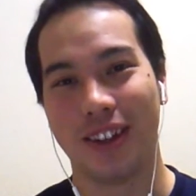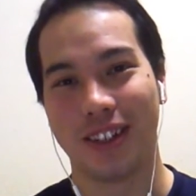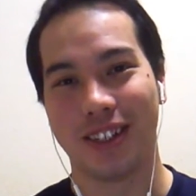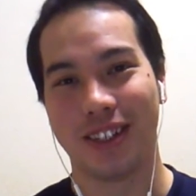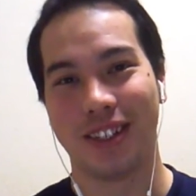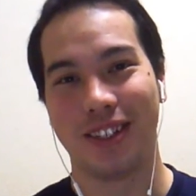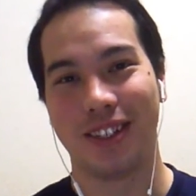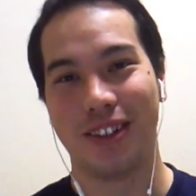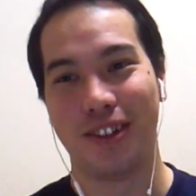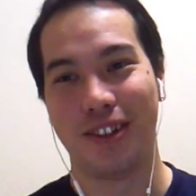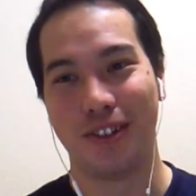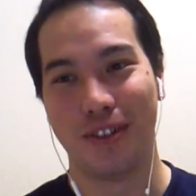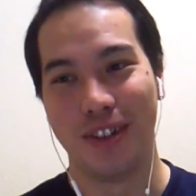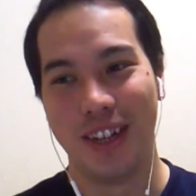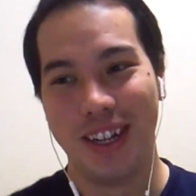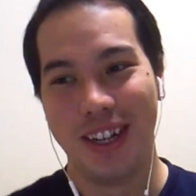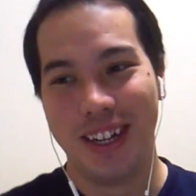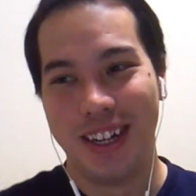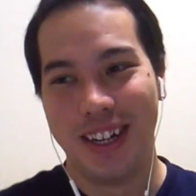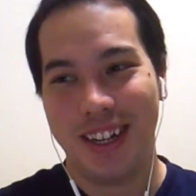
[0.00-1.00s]
no,
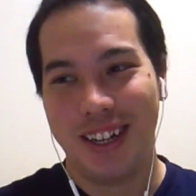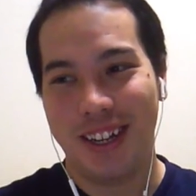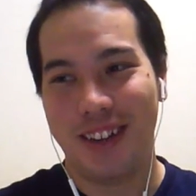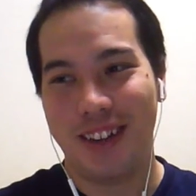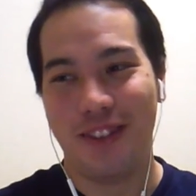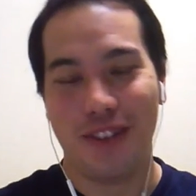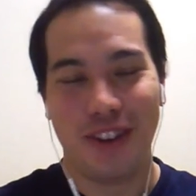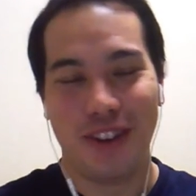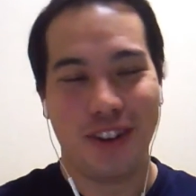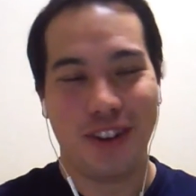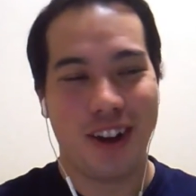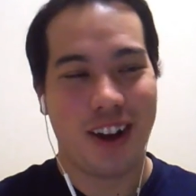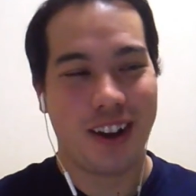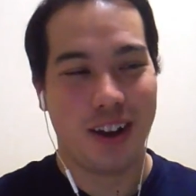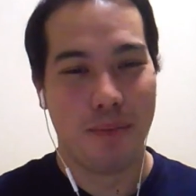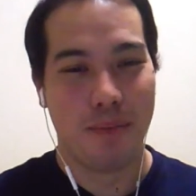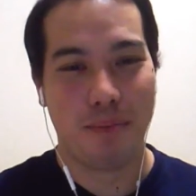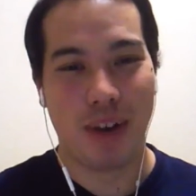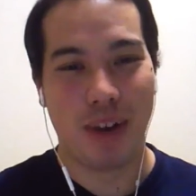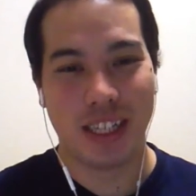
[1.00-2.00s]
you're not going to
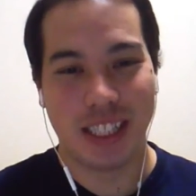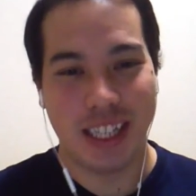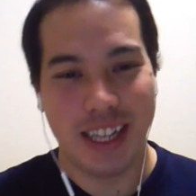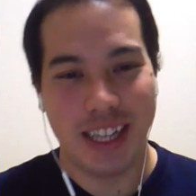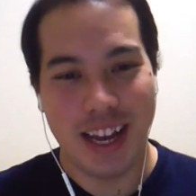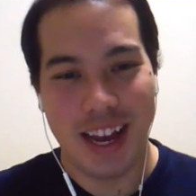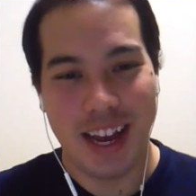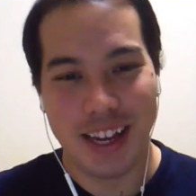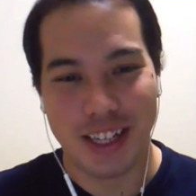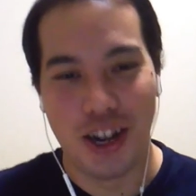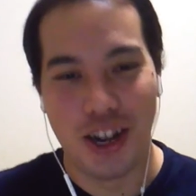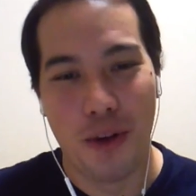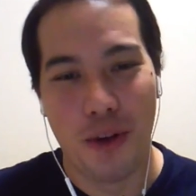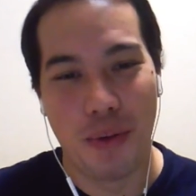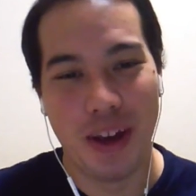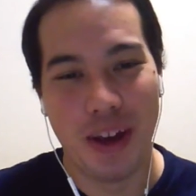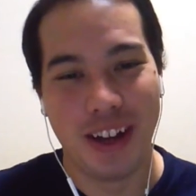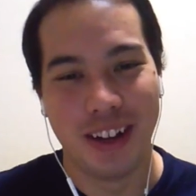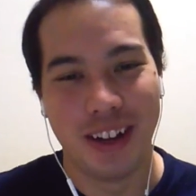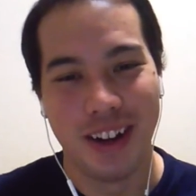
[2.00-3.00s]
bust any eggs
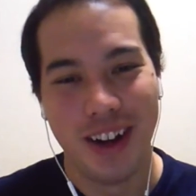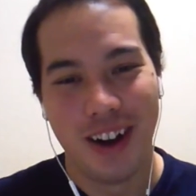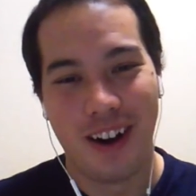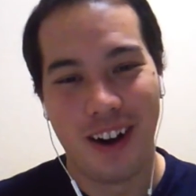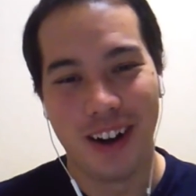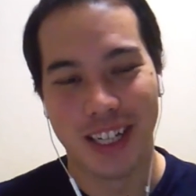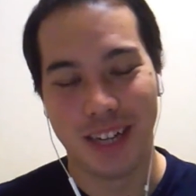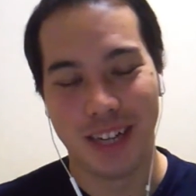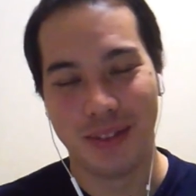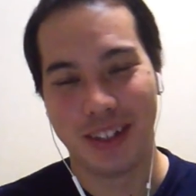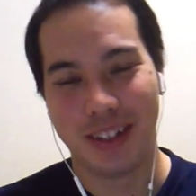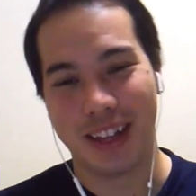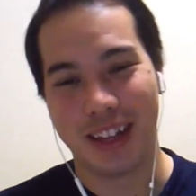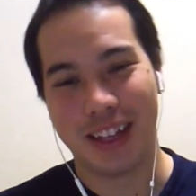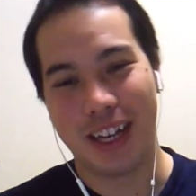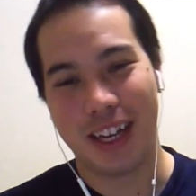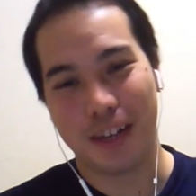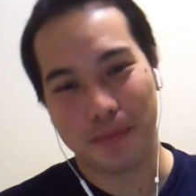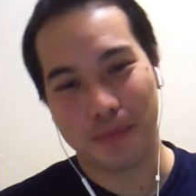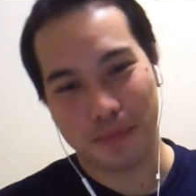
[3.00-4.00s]
open or something like
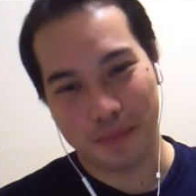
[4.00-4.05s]
that.